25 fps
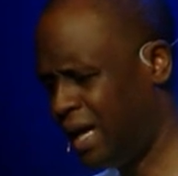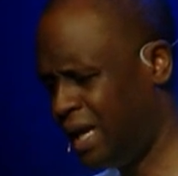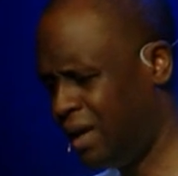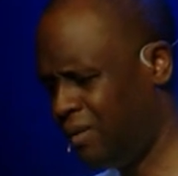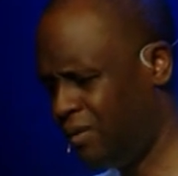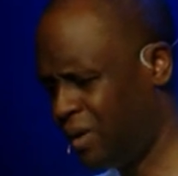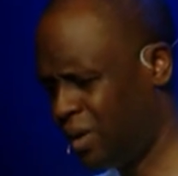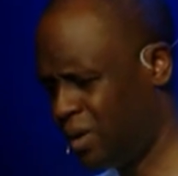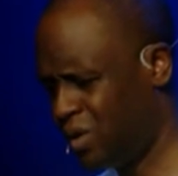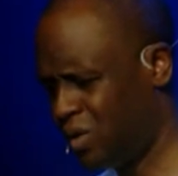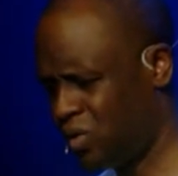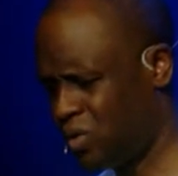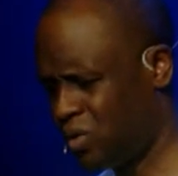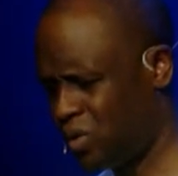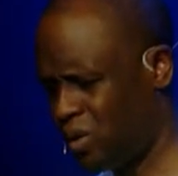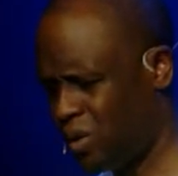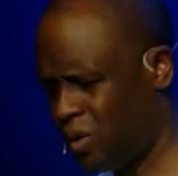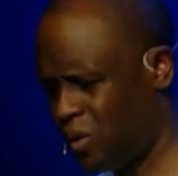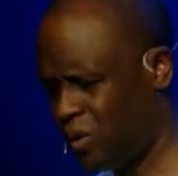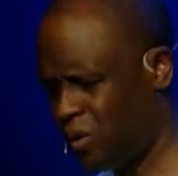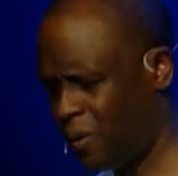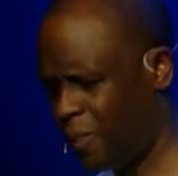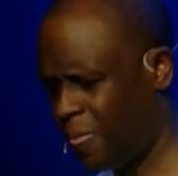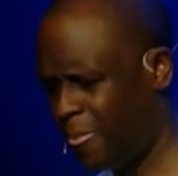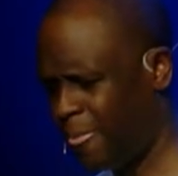even
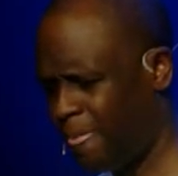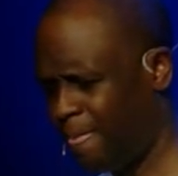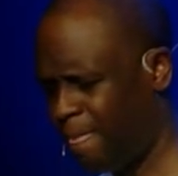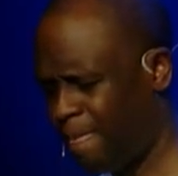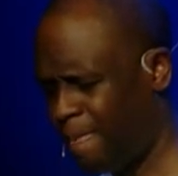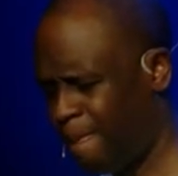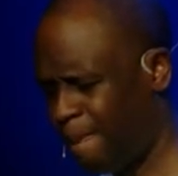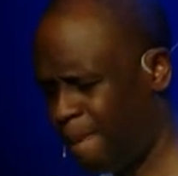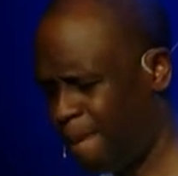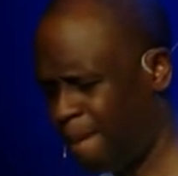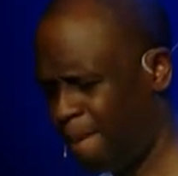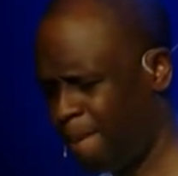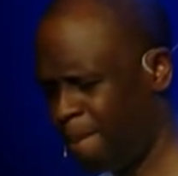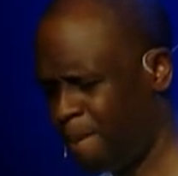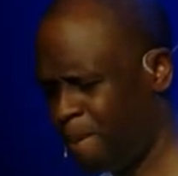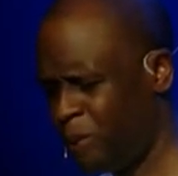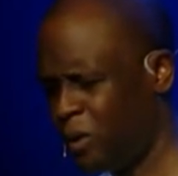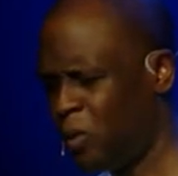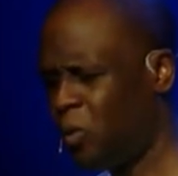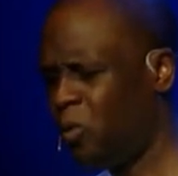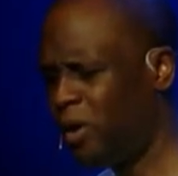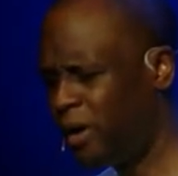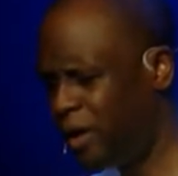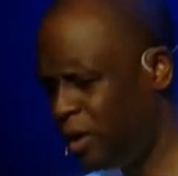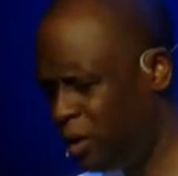control.
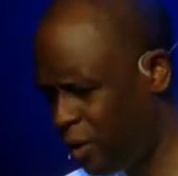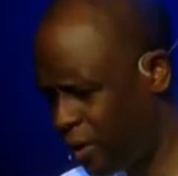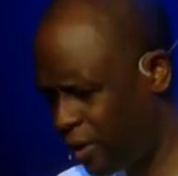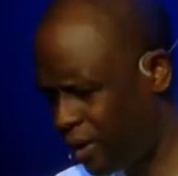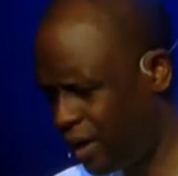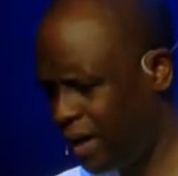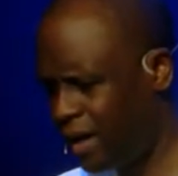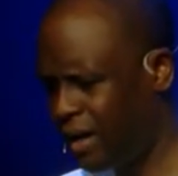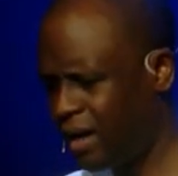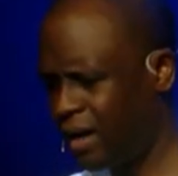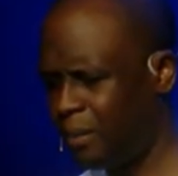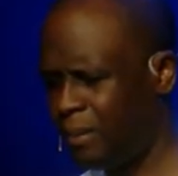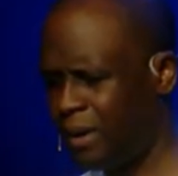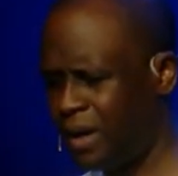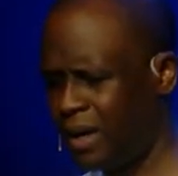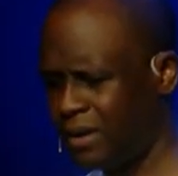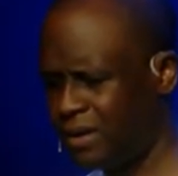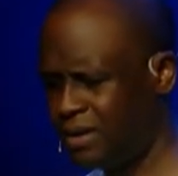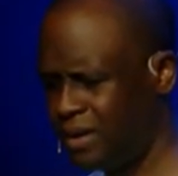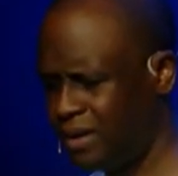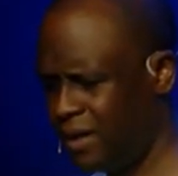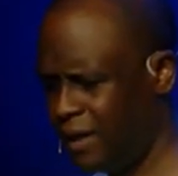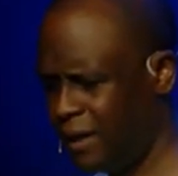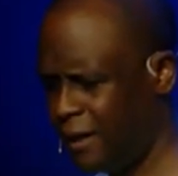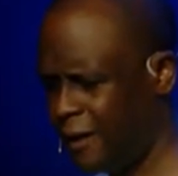What are you thinking about
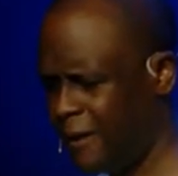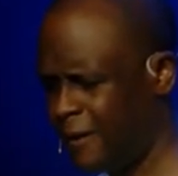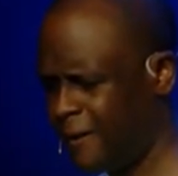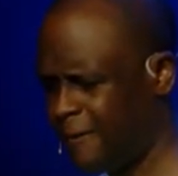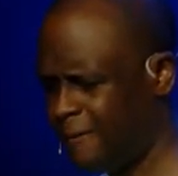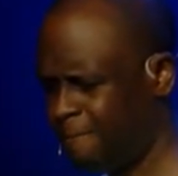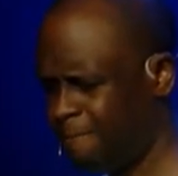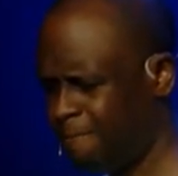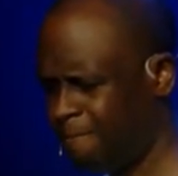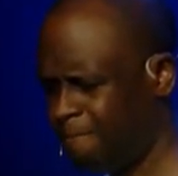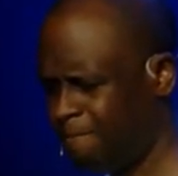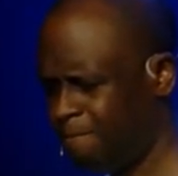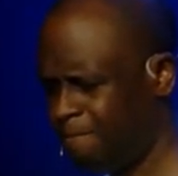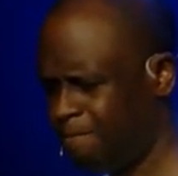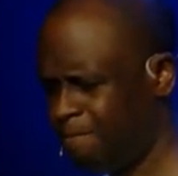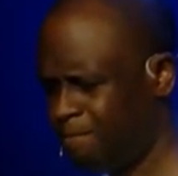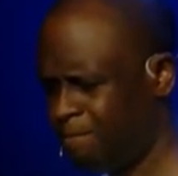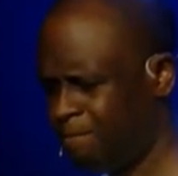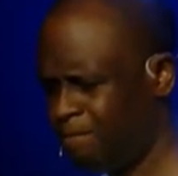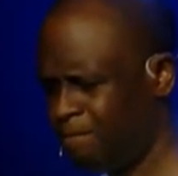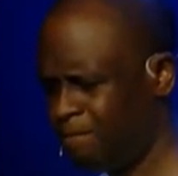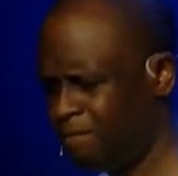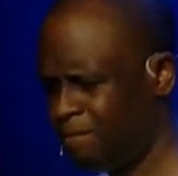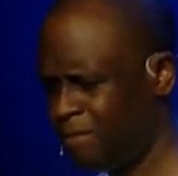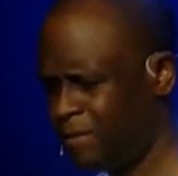today?
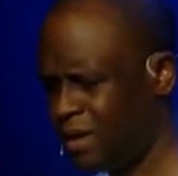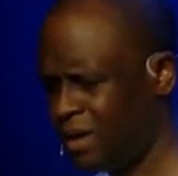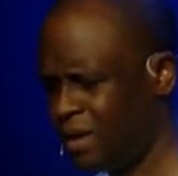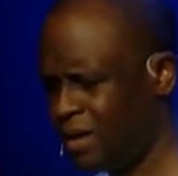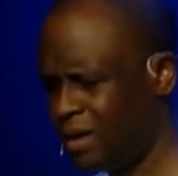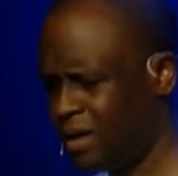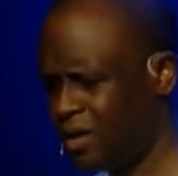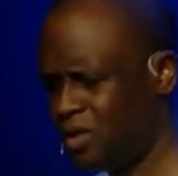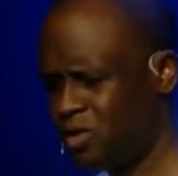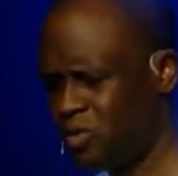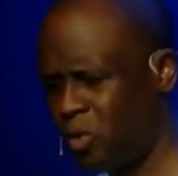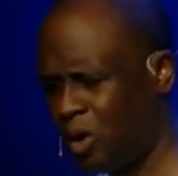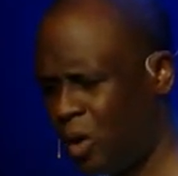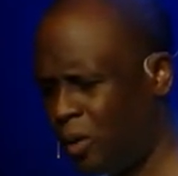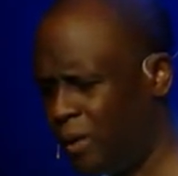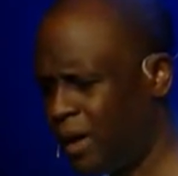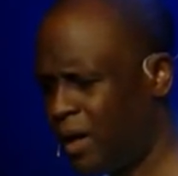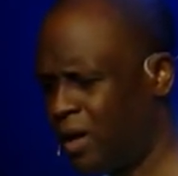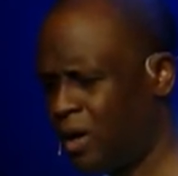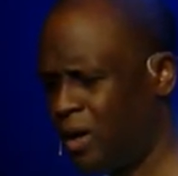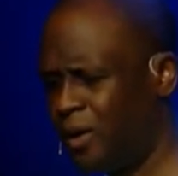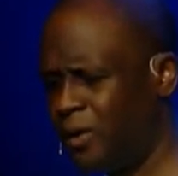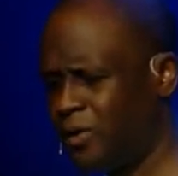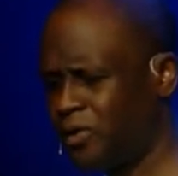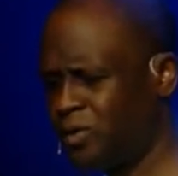Because worry
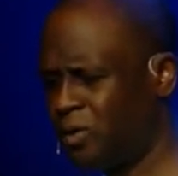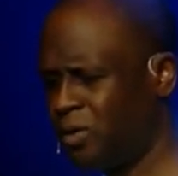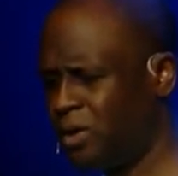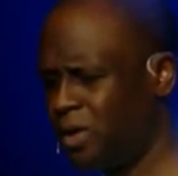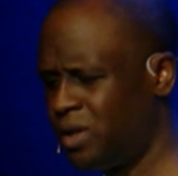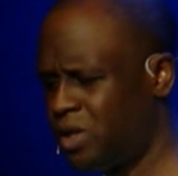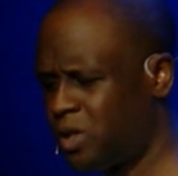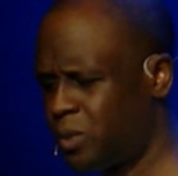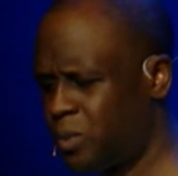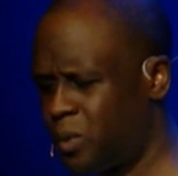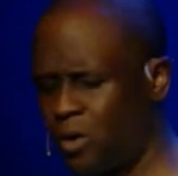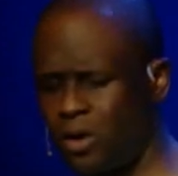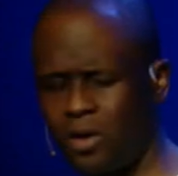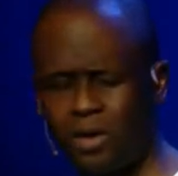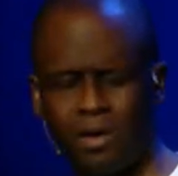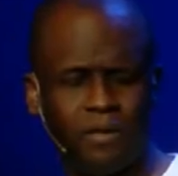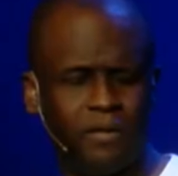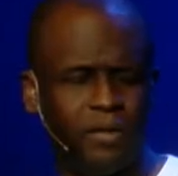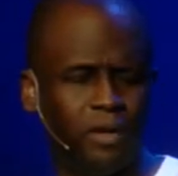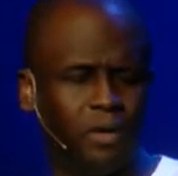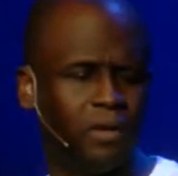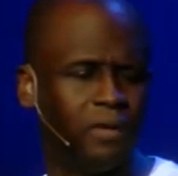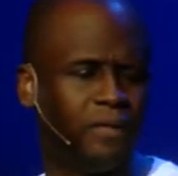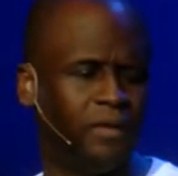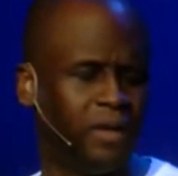can also distort your
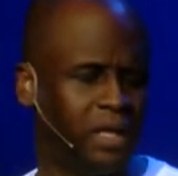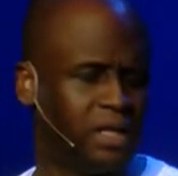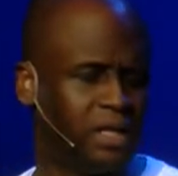view of